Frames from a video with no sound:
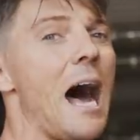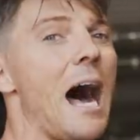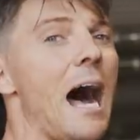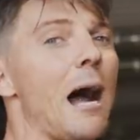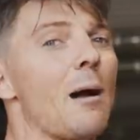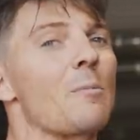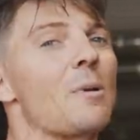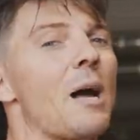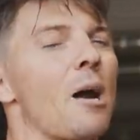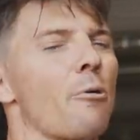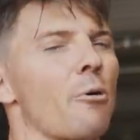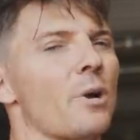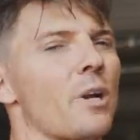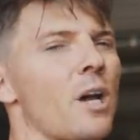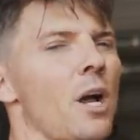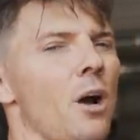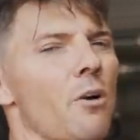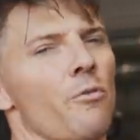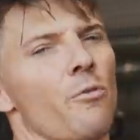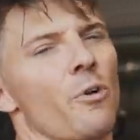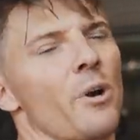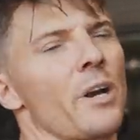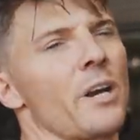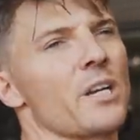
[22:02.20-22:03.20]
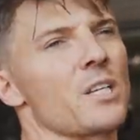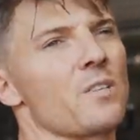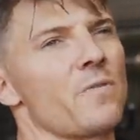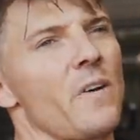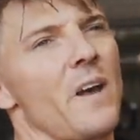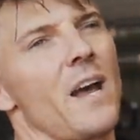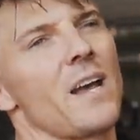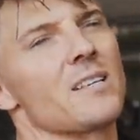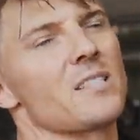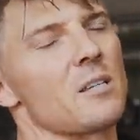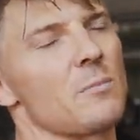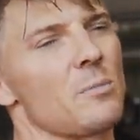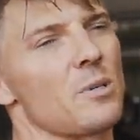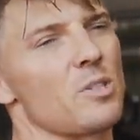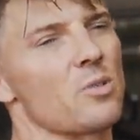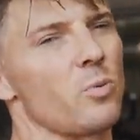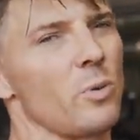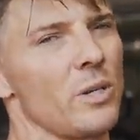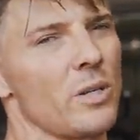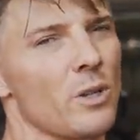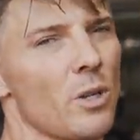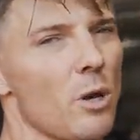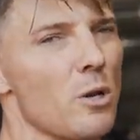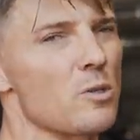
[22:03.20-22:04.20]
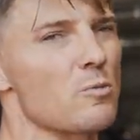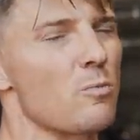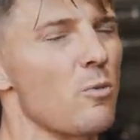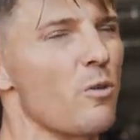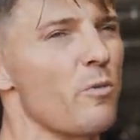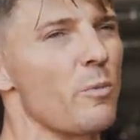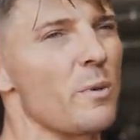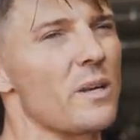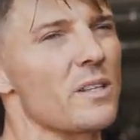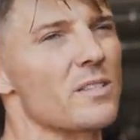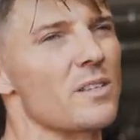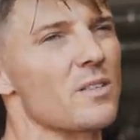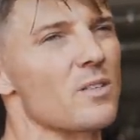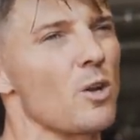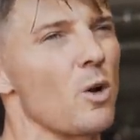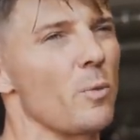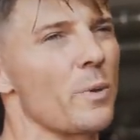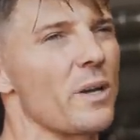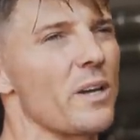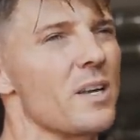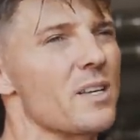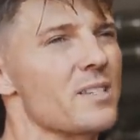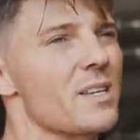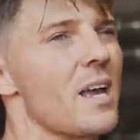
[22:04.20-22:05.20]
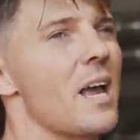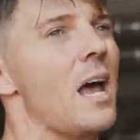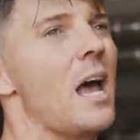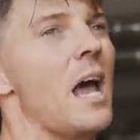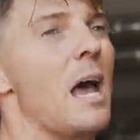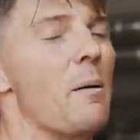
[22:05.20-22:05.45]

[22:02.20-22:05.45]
I'm not recovering as fast in between those movements as Obi is.